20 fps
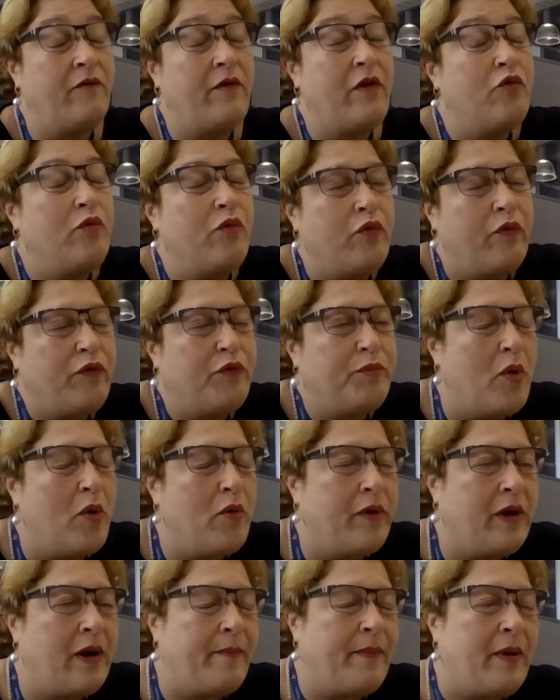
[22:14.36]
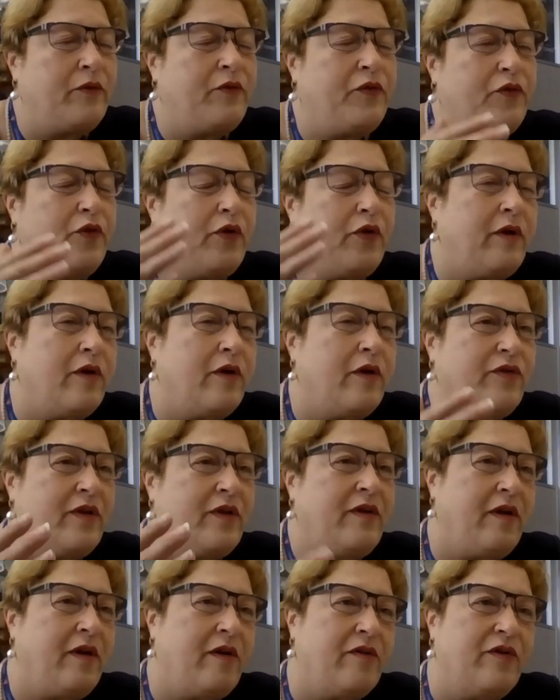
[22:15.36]
which we've spoken about for years
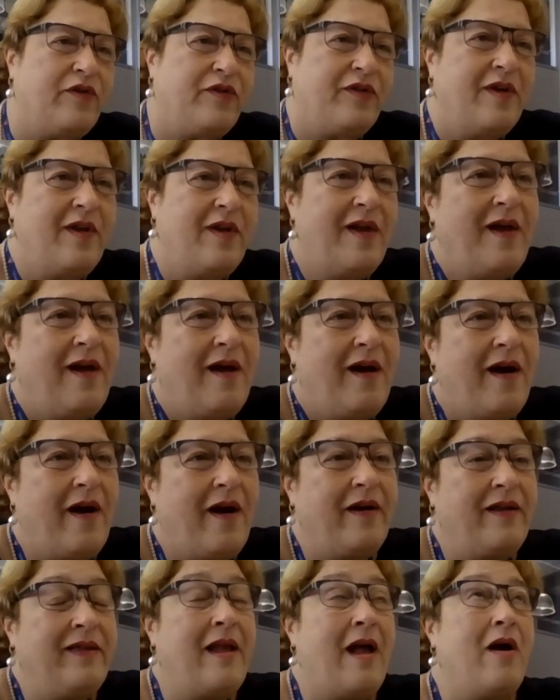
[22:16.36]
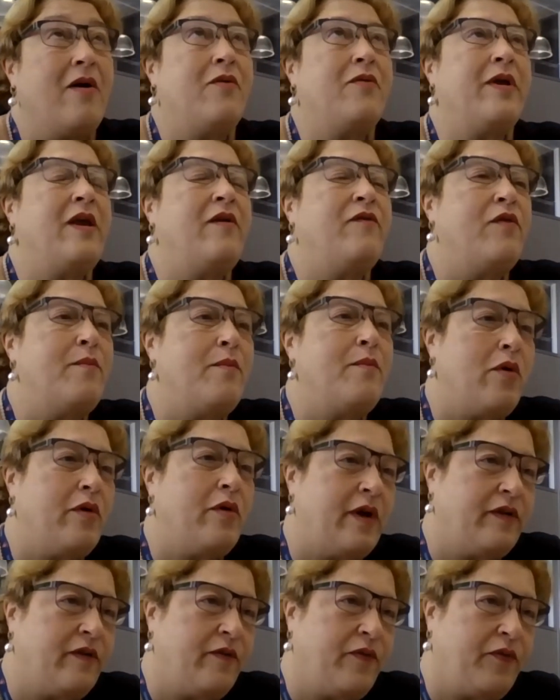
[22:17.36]
and years, are now even more
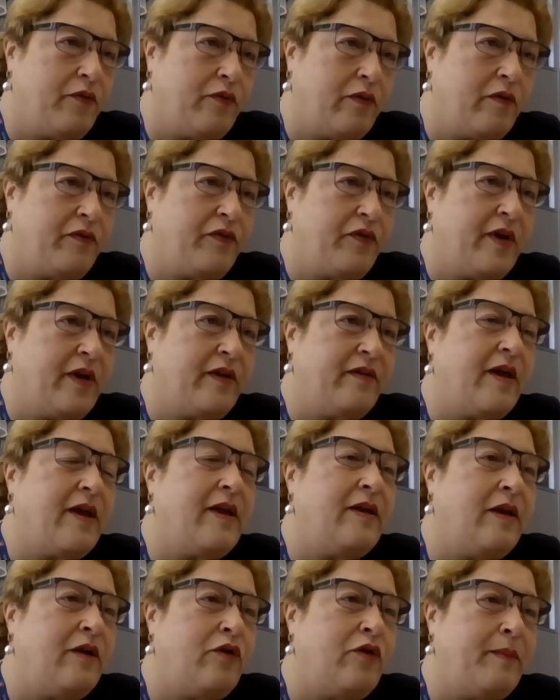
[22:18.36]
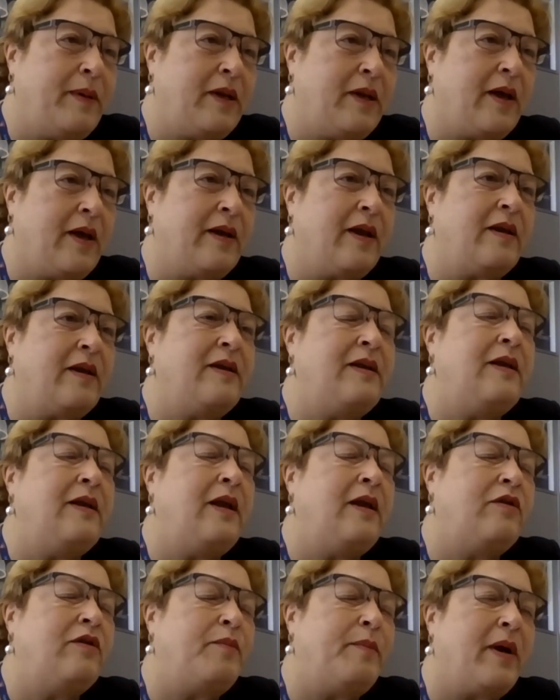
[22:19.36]
at the forefront and need to be done and
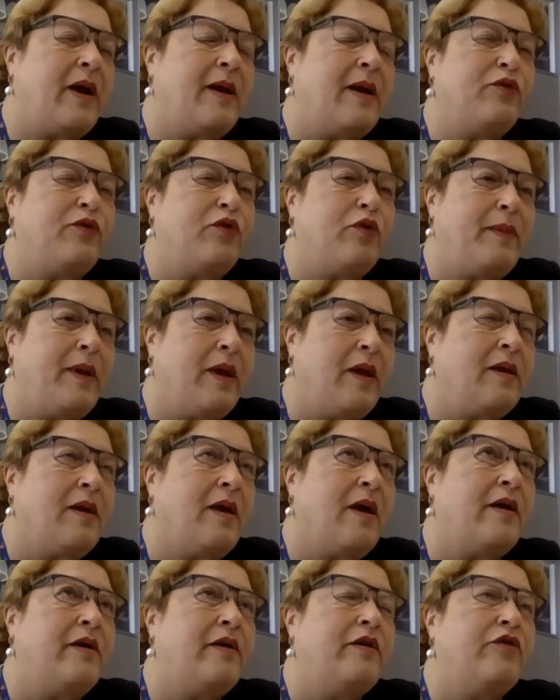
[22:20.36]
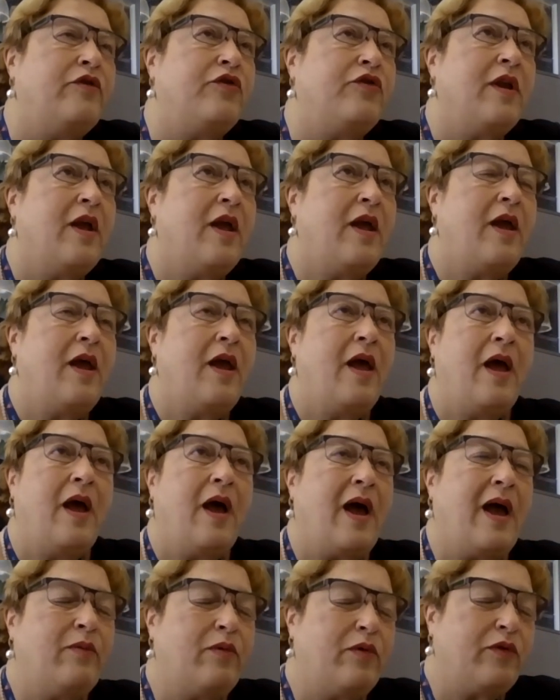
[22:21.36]
need perhaps to be encouraged.
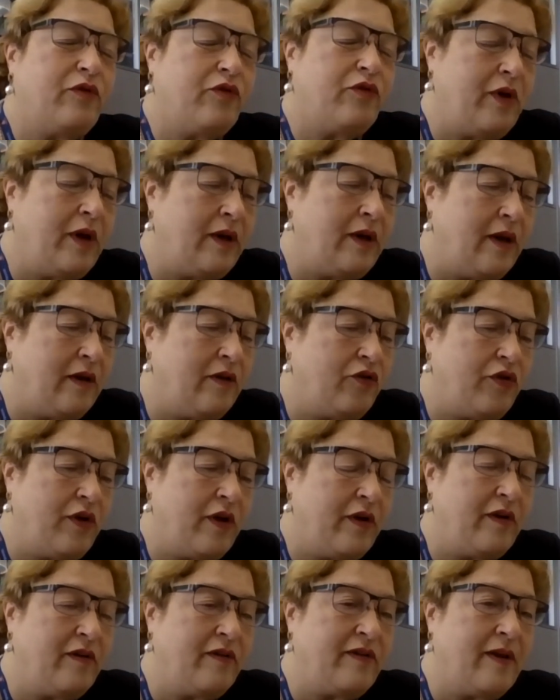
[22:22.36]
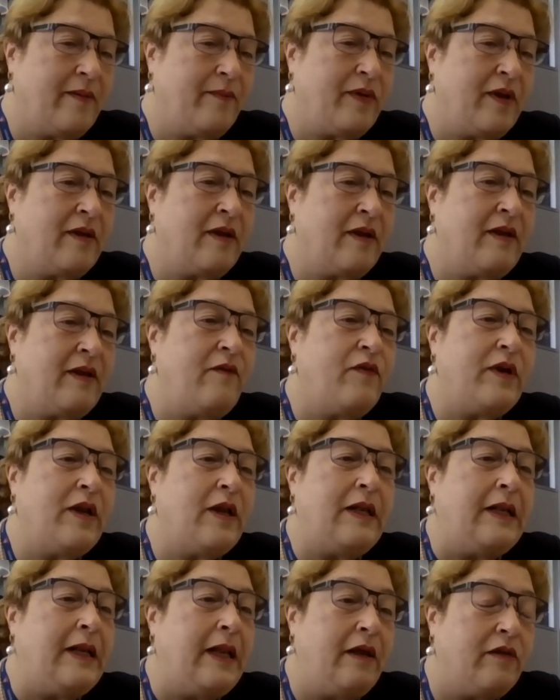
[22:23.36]
I was sharing something that even
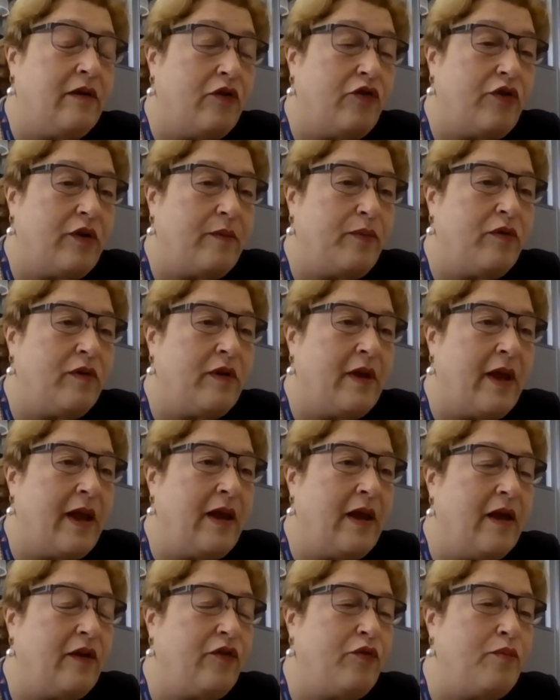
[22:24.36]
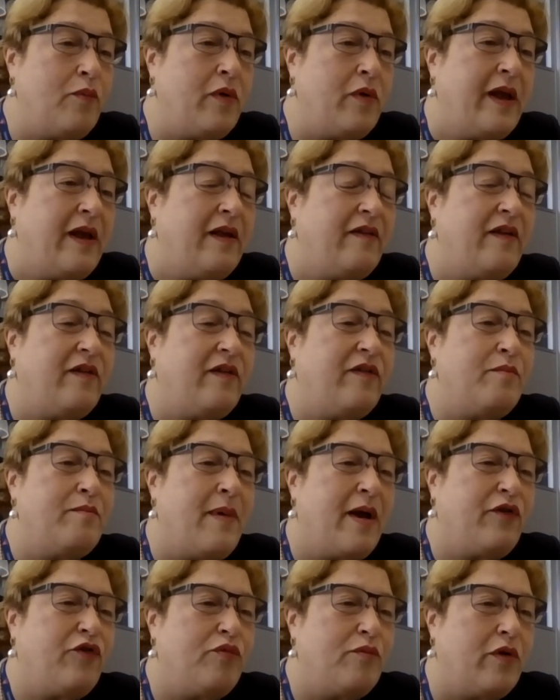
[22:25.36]
in leadership today, it is
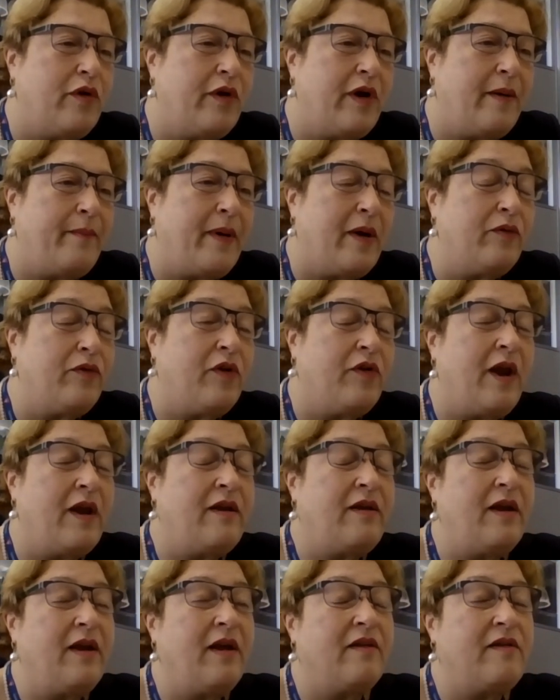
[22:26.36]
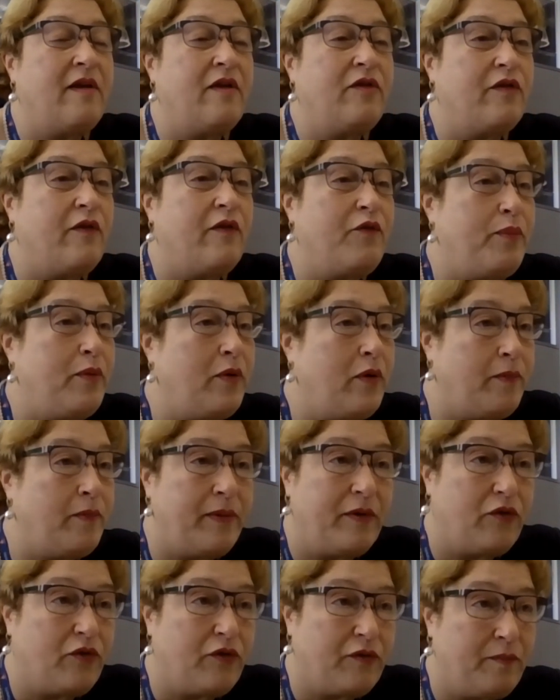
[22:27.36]
much more about creating a sense of
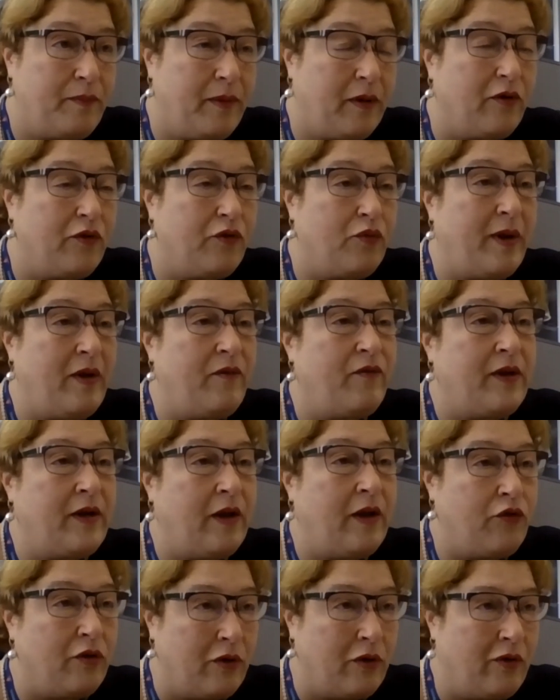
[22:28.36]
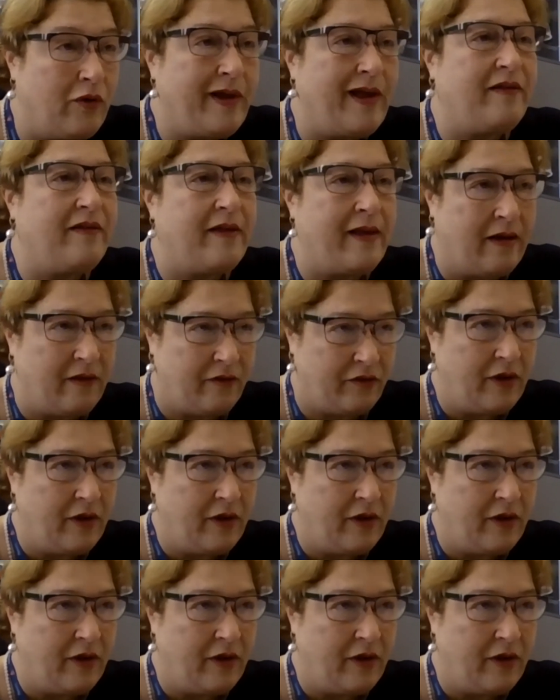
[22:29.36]
purpose, because we even need to look at that,